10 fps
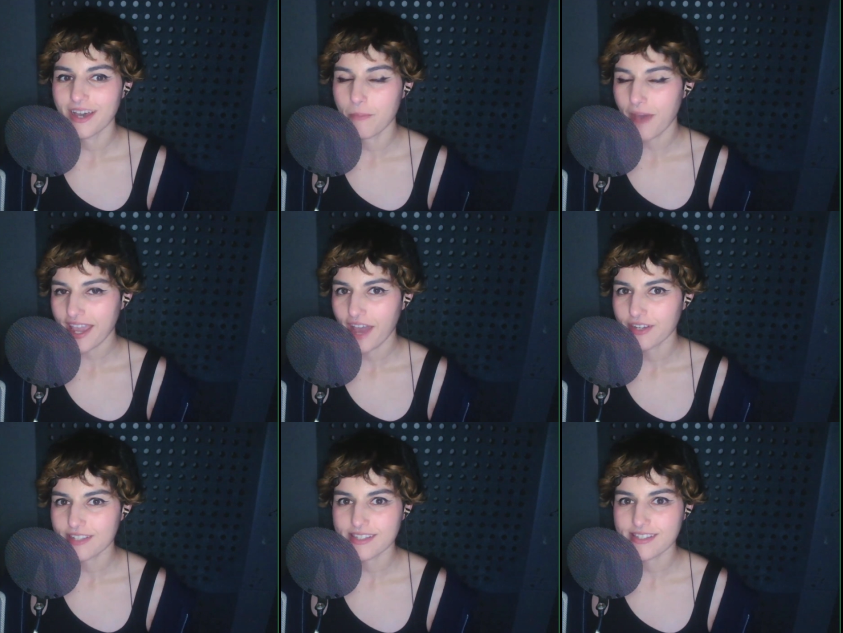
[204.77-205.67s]

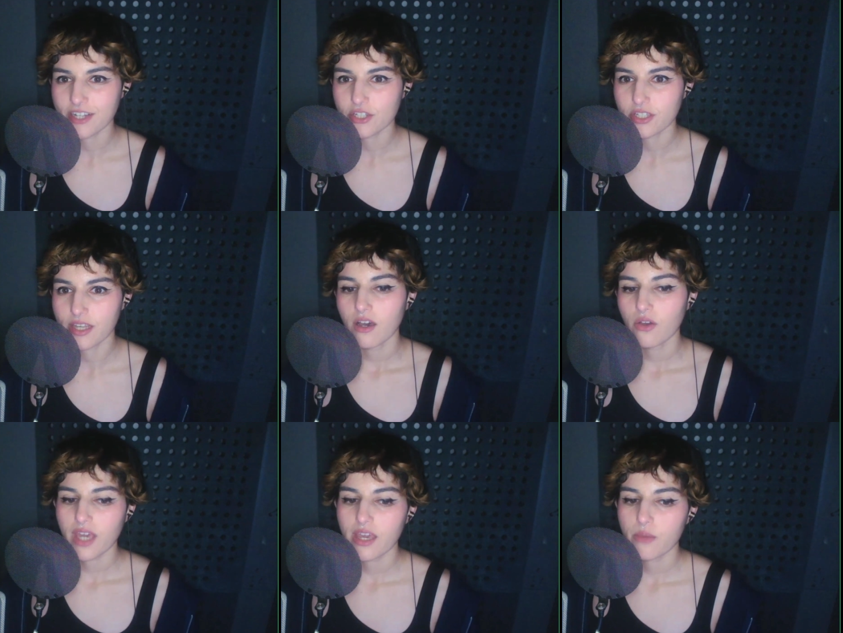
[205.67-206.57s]
Buyout is essentially like,
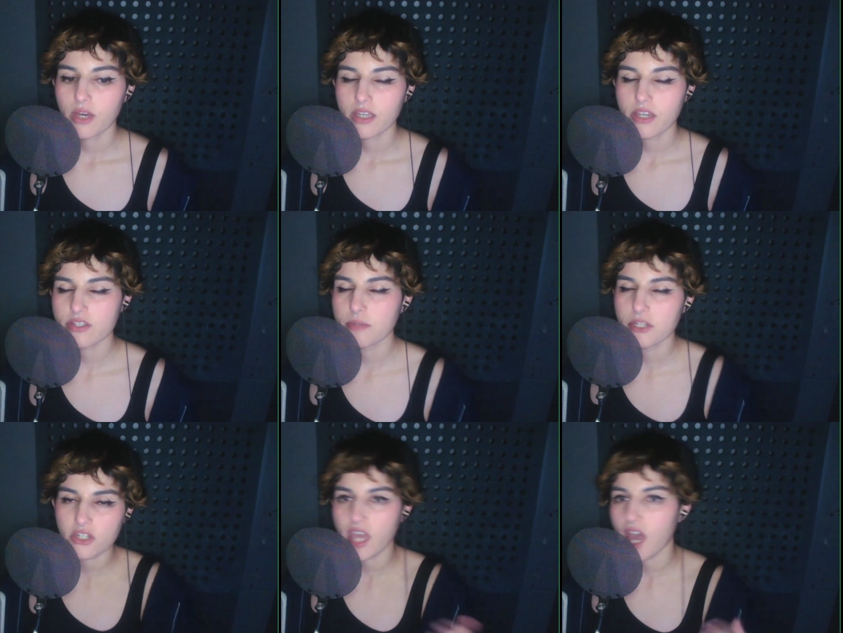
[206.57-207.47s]
okay, well, here's a
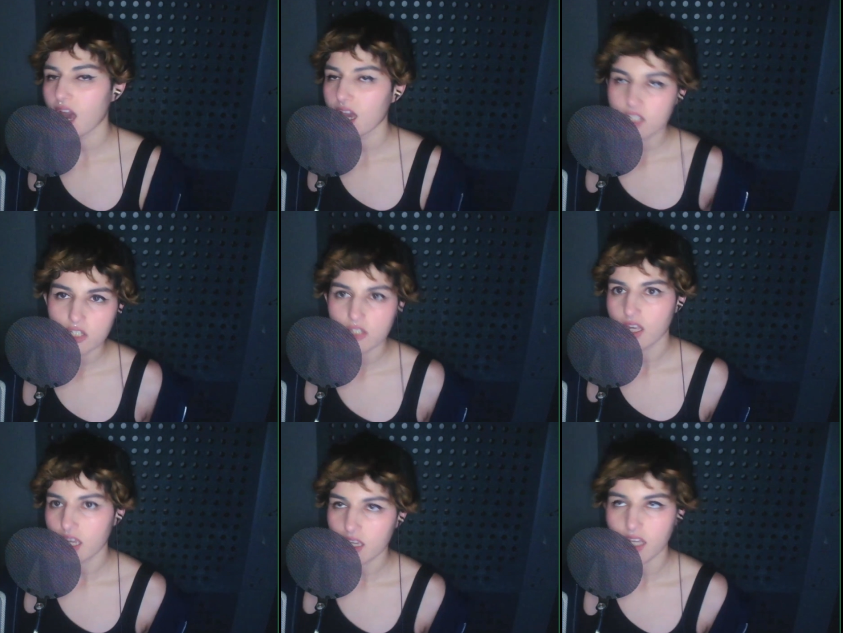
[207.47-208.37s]
bunch of cash,
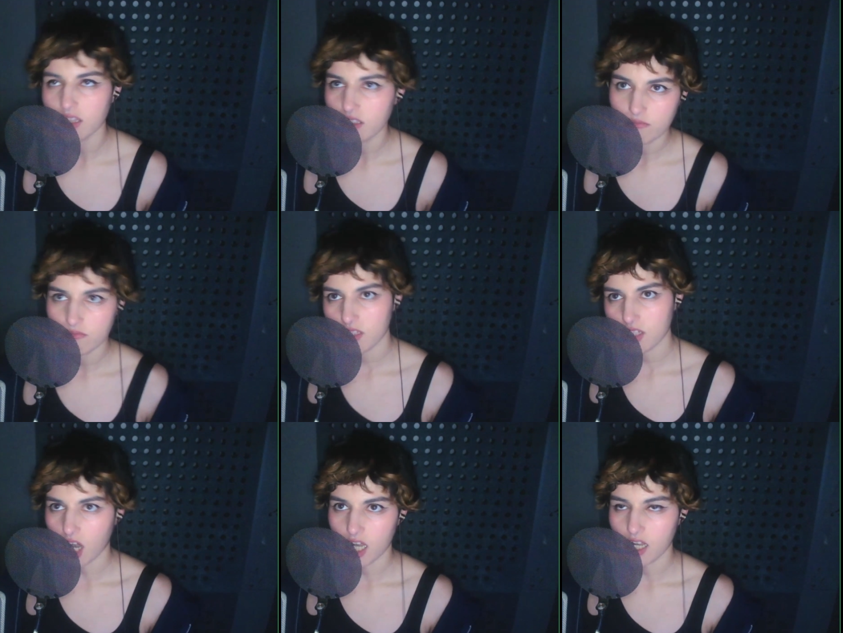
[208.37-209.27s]
like at the
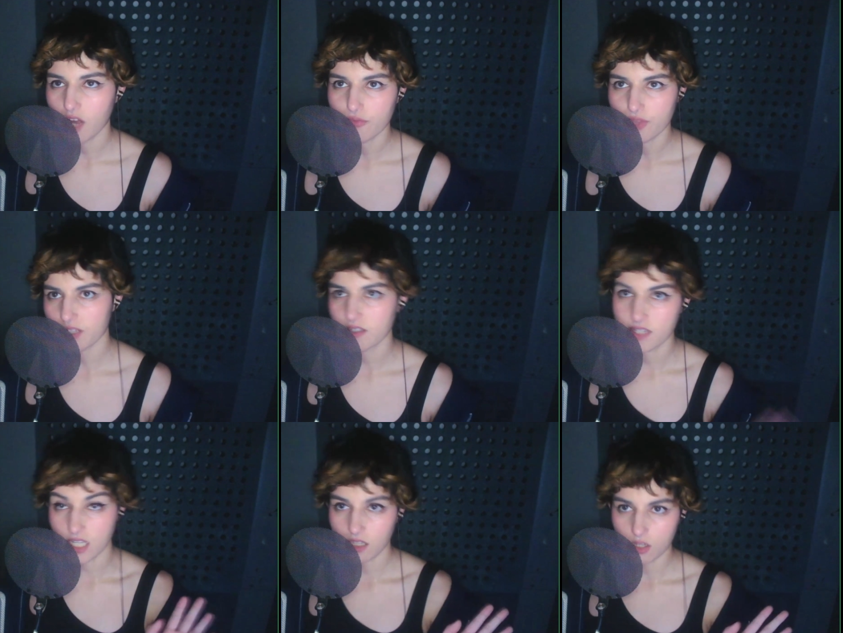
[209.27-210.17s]
start of this
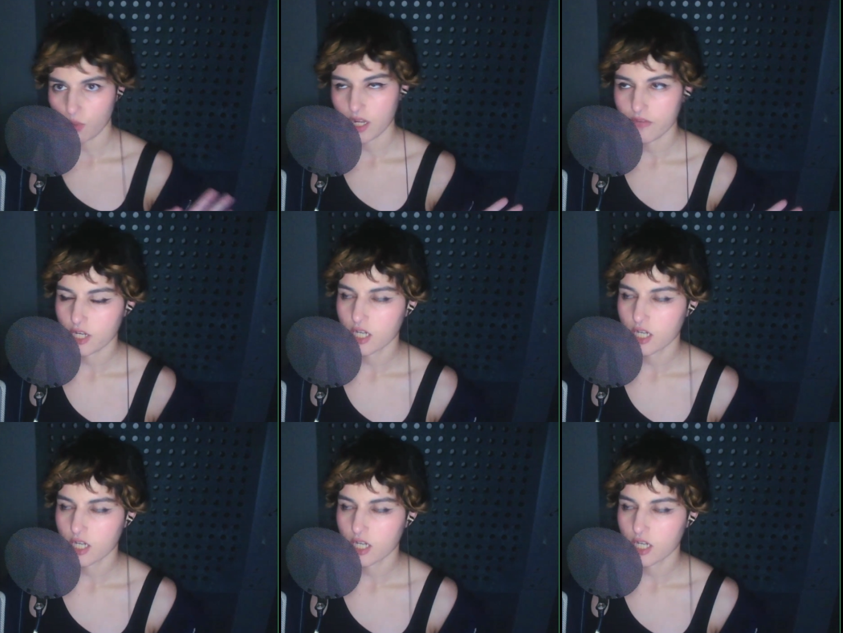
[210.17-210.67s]
deal or whatever.